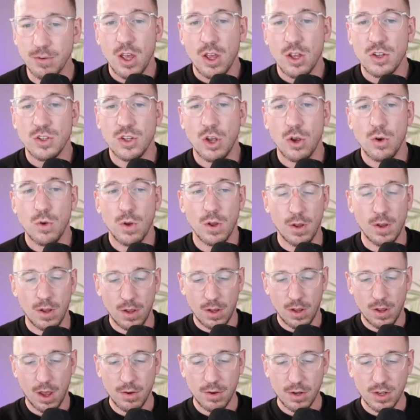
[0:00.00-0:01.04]
So
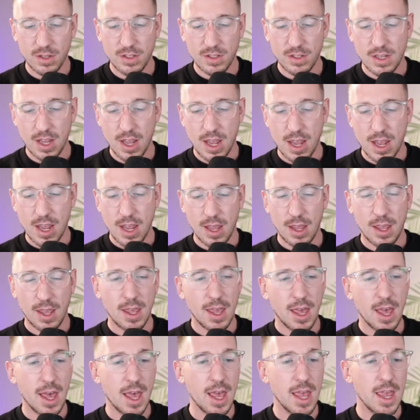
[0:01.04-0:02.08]
I'm going to say,
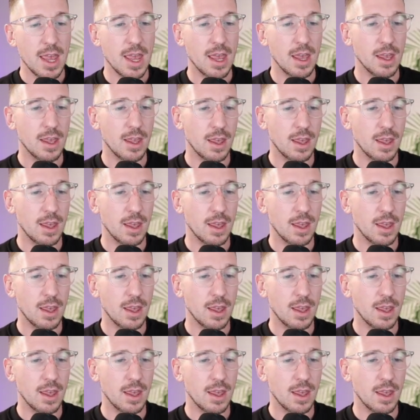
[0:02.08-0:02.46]
hey,